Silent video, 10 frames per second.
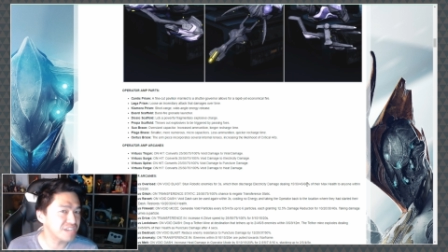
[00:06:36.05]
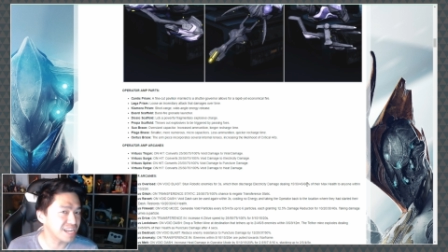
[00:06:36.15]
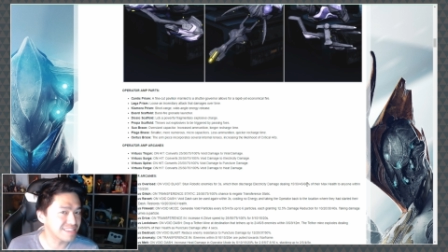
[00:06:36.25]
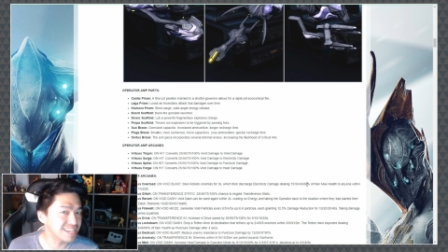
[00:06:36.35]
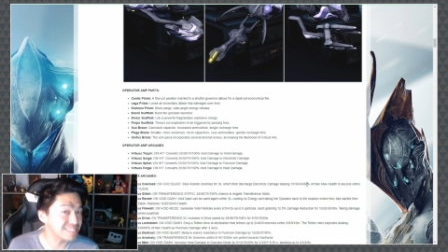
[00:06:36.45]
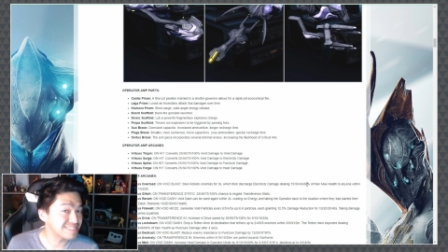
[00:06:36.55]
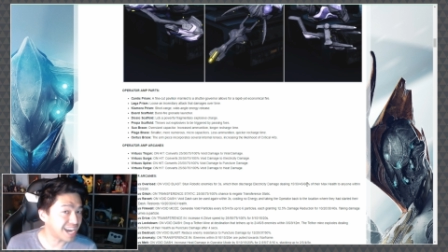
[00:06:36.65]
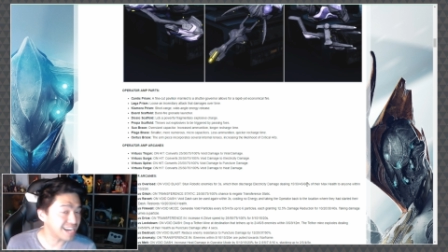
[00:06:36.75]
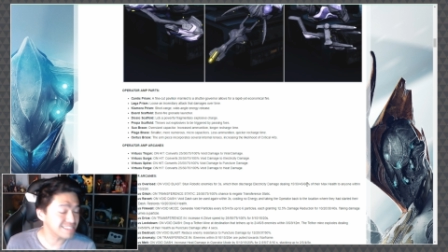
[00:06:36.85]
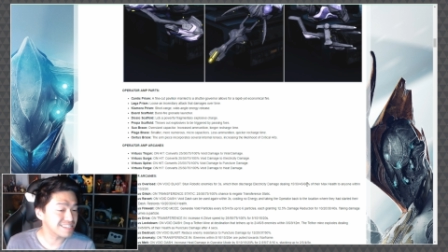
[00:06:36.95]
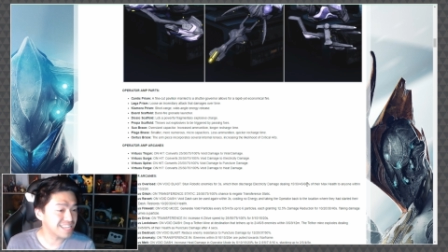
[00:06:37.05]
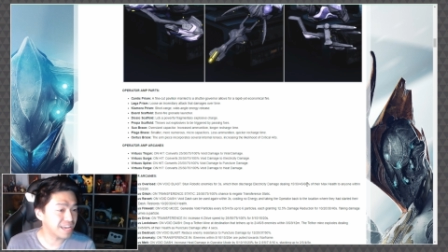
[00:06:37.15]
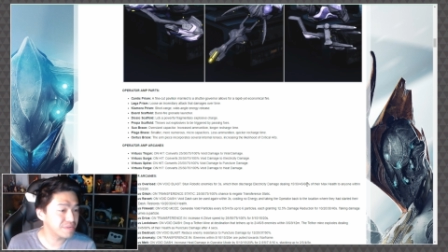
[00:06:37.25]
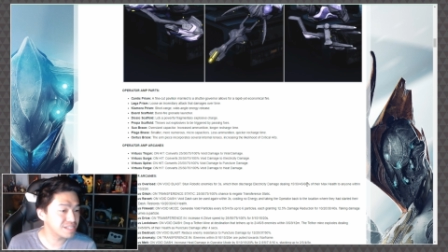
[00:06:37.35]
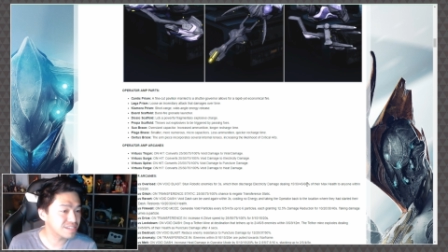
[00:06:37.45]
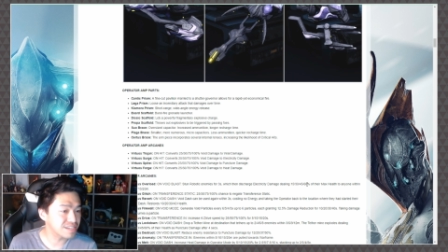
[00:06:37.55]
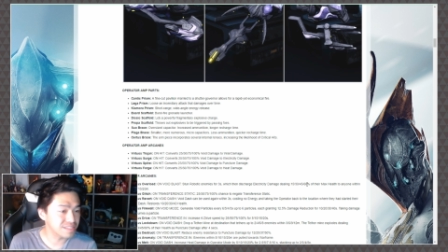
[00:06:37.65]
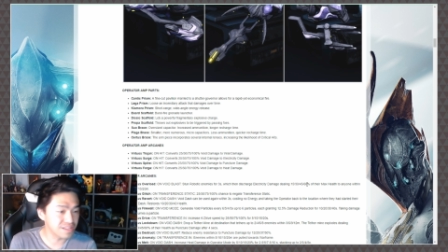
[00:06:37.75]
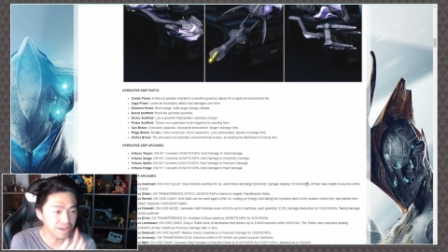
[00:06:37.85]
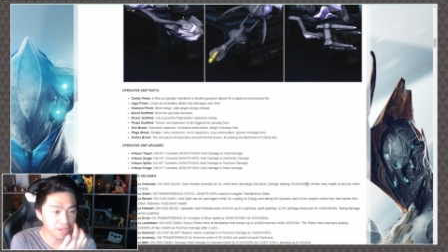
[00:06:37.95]
I think it's toxic damage because
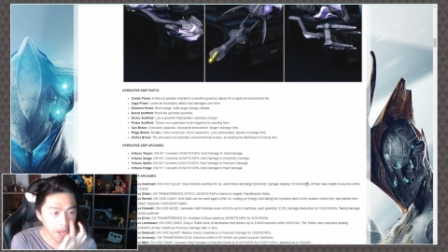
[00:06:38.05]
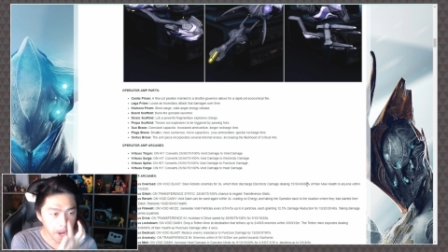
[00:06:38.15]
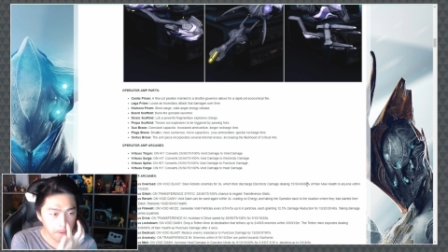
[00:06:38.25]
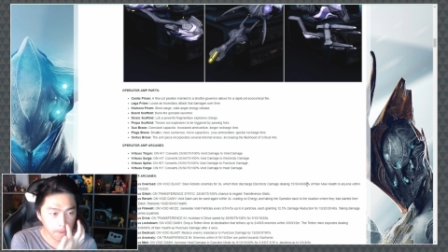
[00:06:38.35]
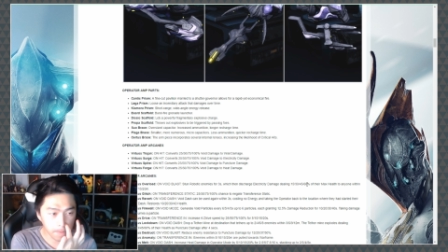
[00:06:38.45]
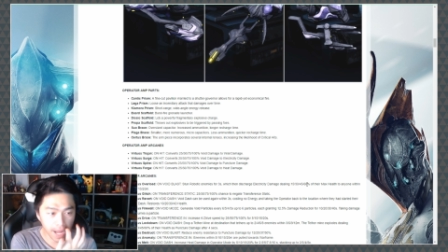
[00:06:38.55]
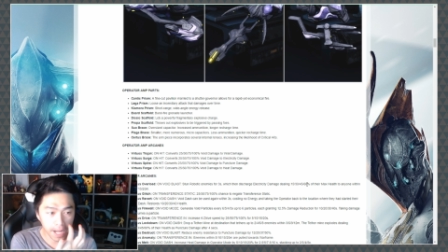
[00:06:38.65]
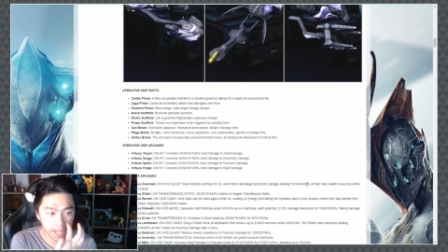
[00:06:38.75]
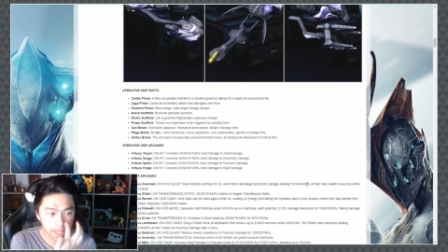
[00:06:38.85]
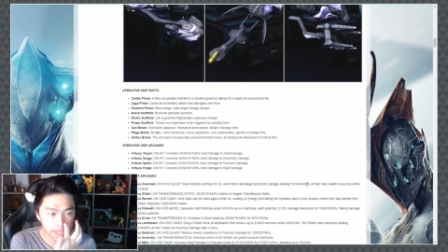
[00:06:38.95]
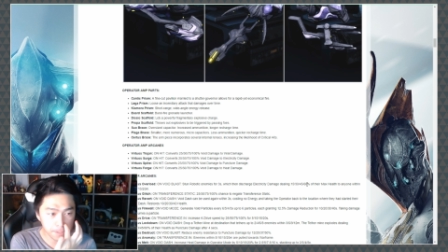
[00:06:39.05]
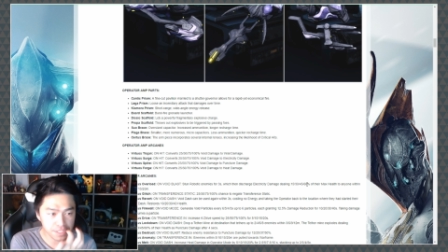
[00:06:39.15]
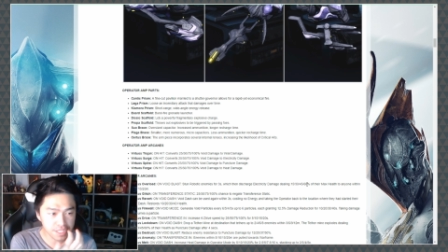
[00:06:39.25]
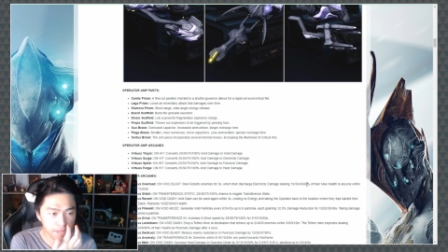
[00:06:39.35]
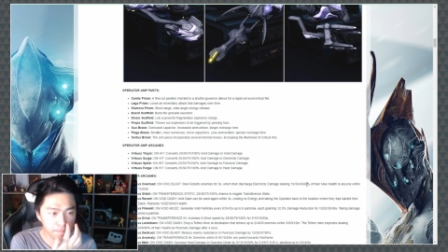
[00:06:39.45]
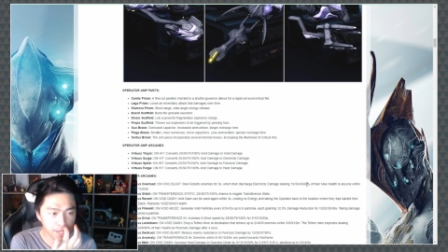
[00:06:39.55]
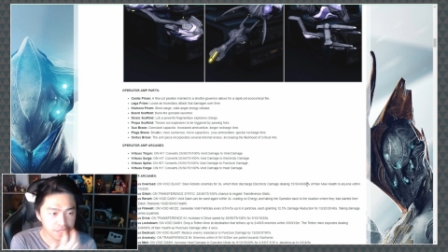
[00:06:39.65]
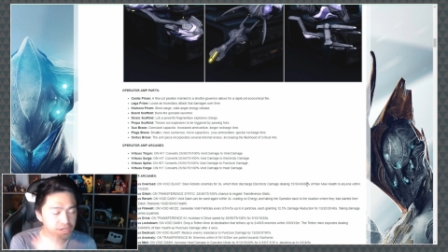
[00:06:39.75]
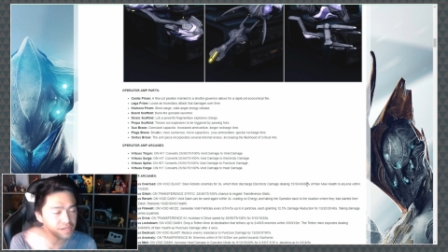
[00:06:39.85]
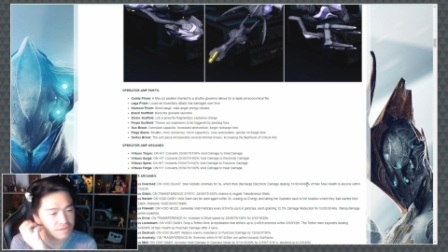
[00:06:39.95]
look, we've got electricity
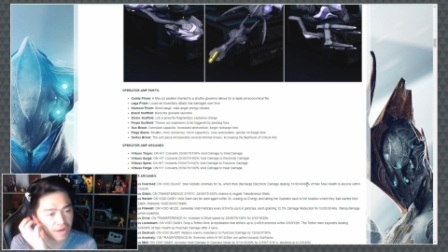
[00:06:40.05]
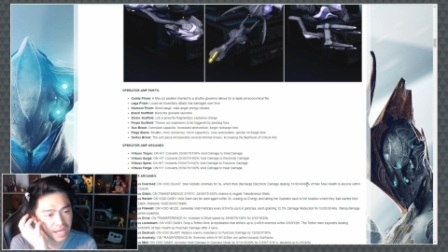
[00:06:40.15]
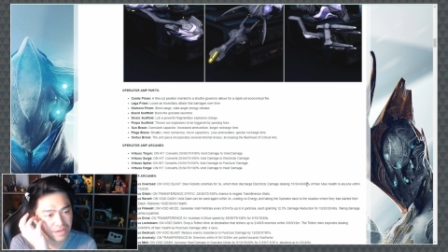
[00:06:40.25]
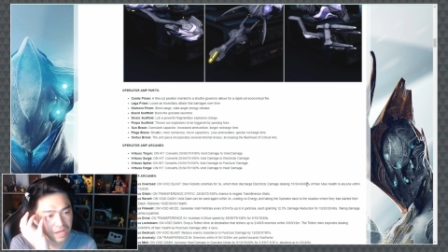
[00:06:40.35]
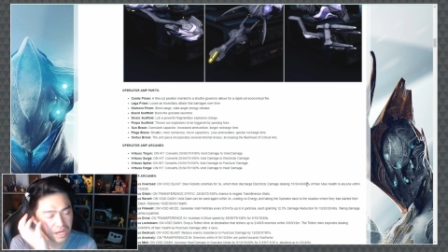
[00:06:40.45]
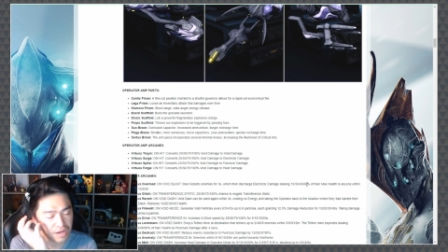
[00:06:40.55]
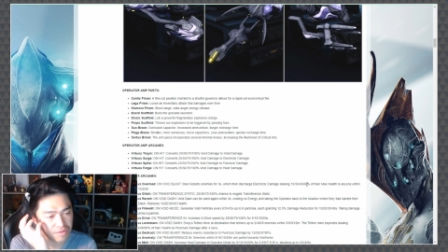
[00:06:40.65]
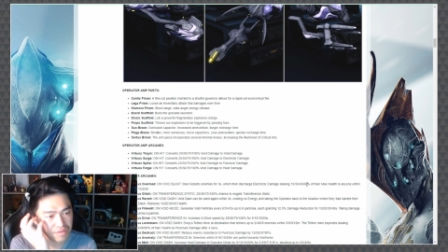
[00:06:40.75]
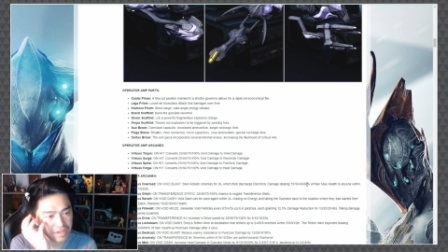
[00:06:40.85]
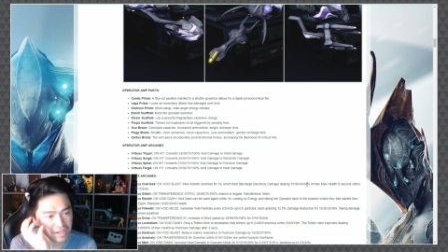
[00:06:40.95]
puncture. Oh no, I don't know.